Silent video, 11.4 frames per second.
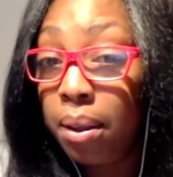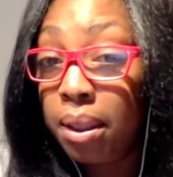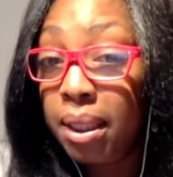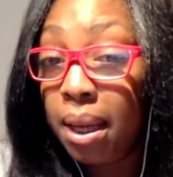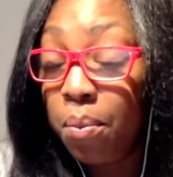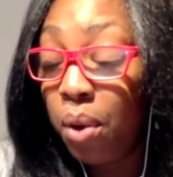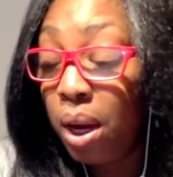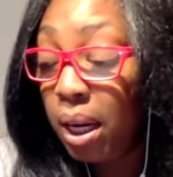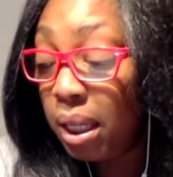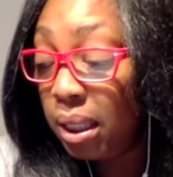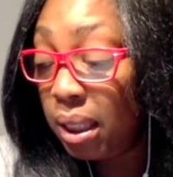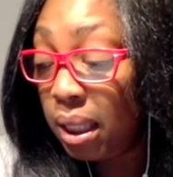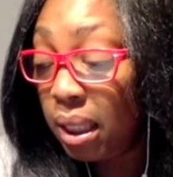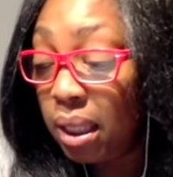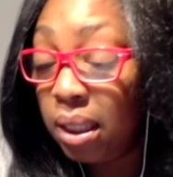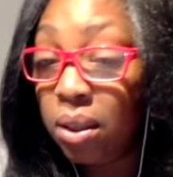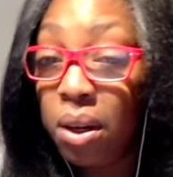someone
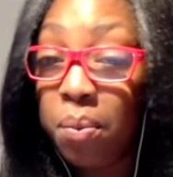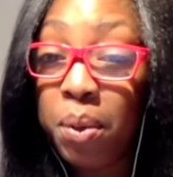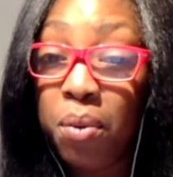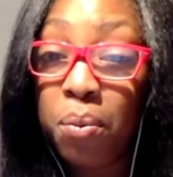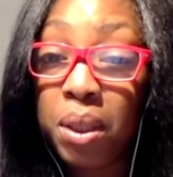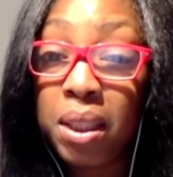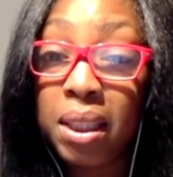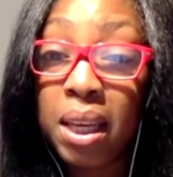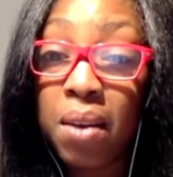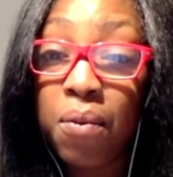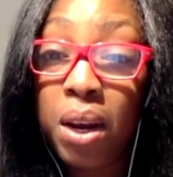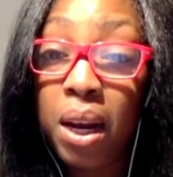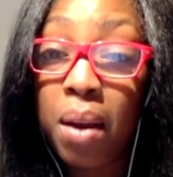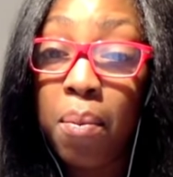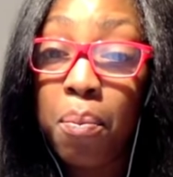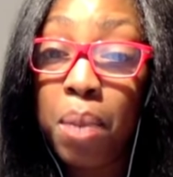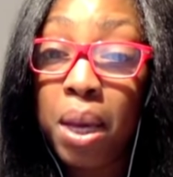is going to be receiving a
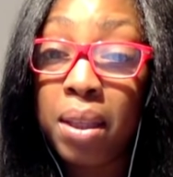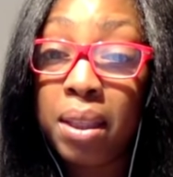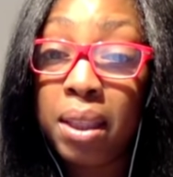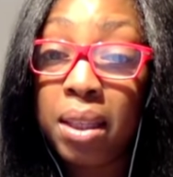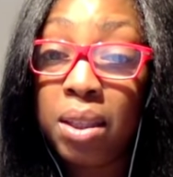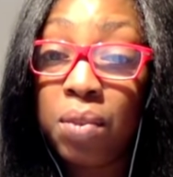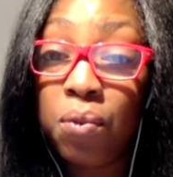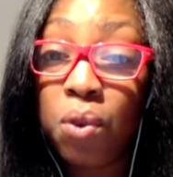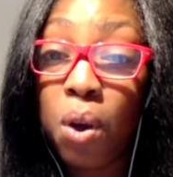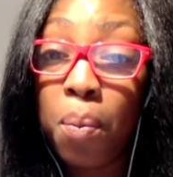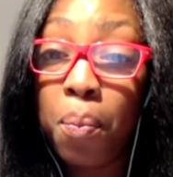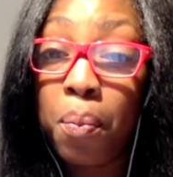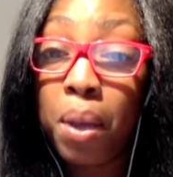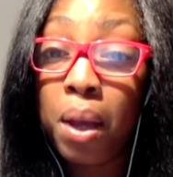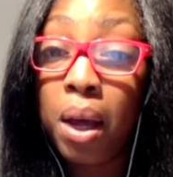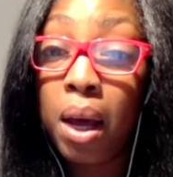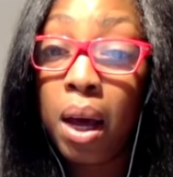message from,
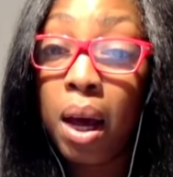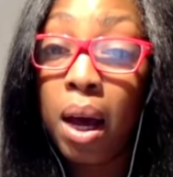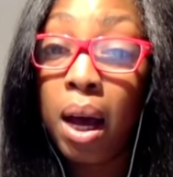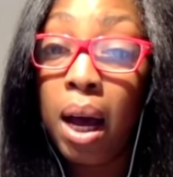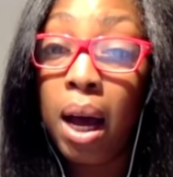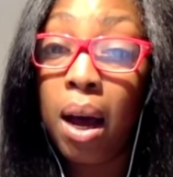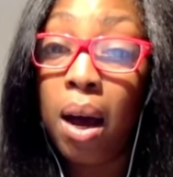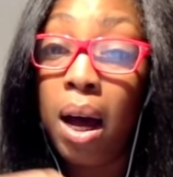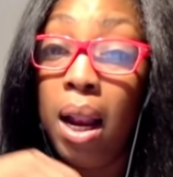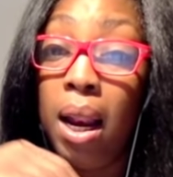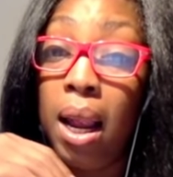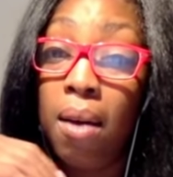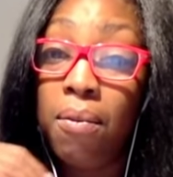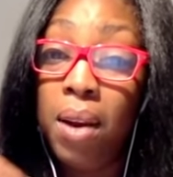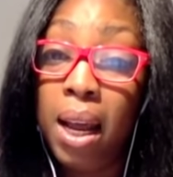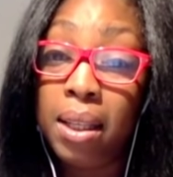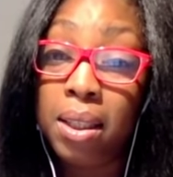a love
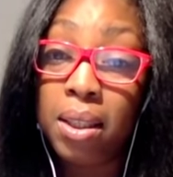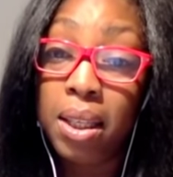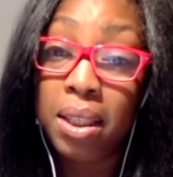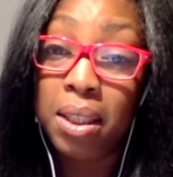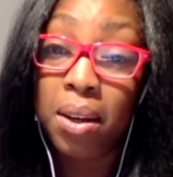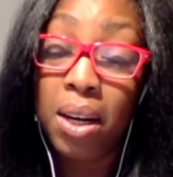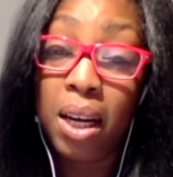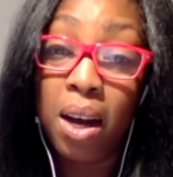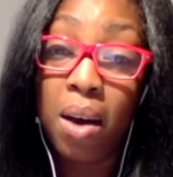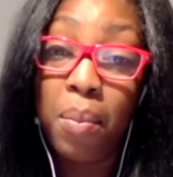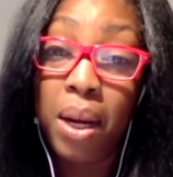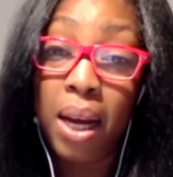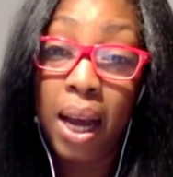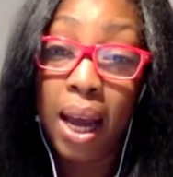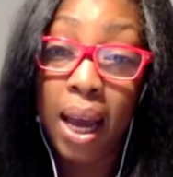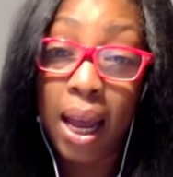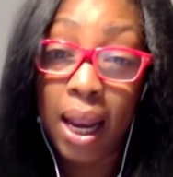letter is going to come
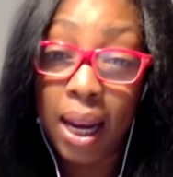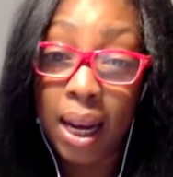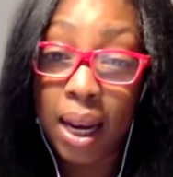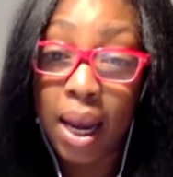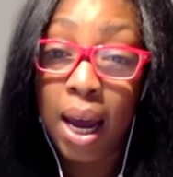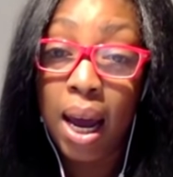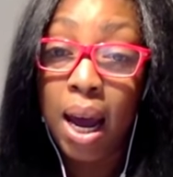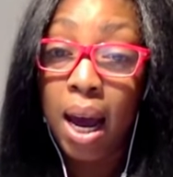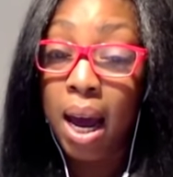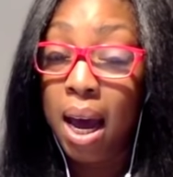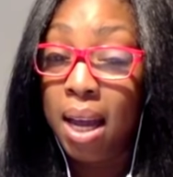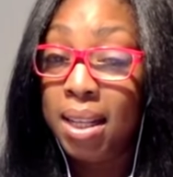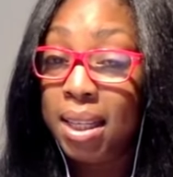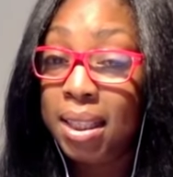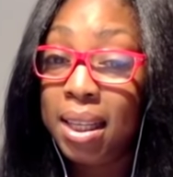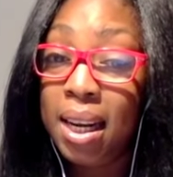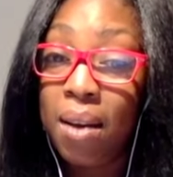in.
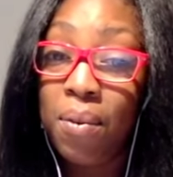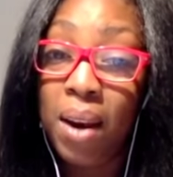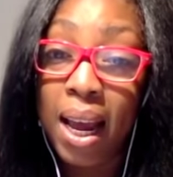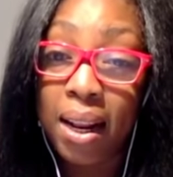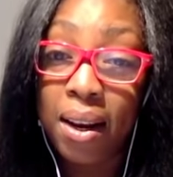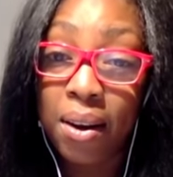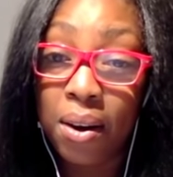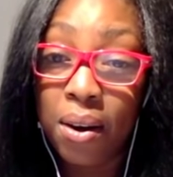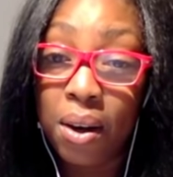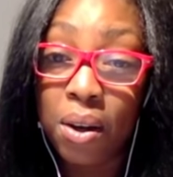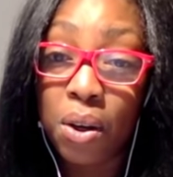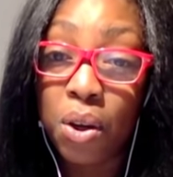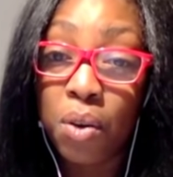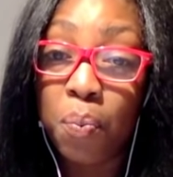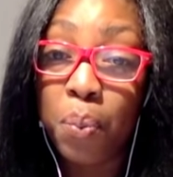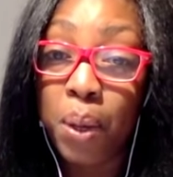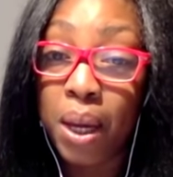This love letter
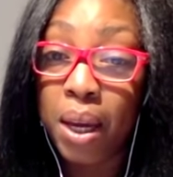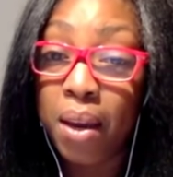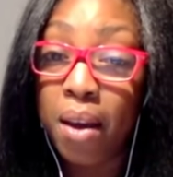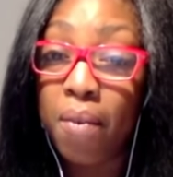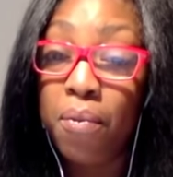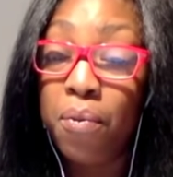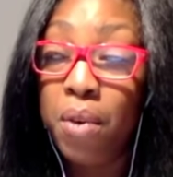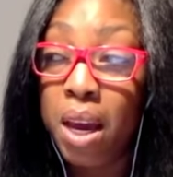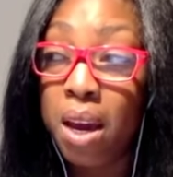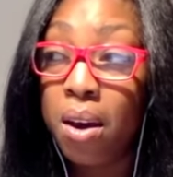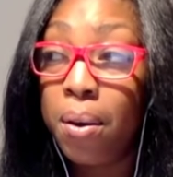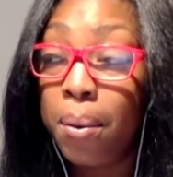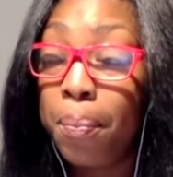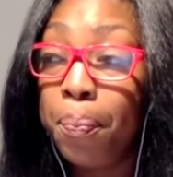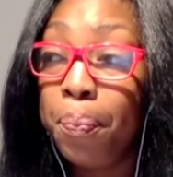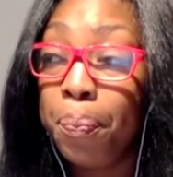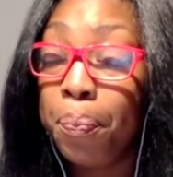could be via
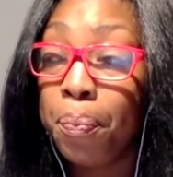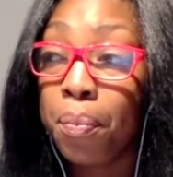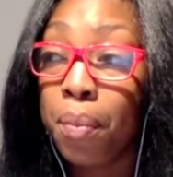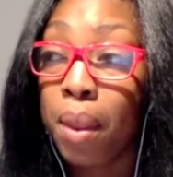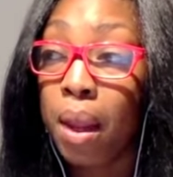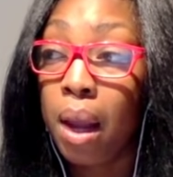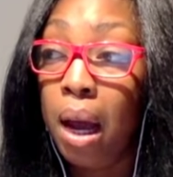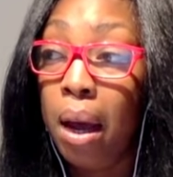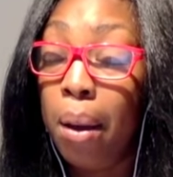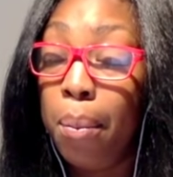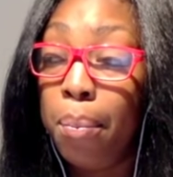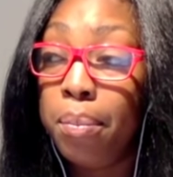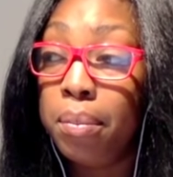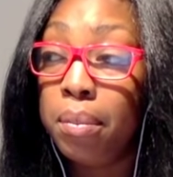the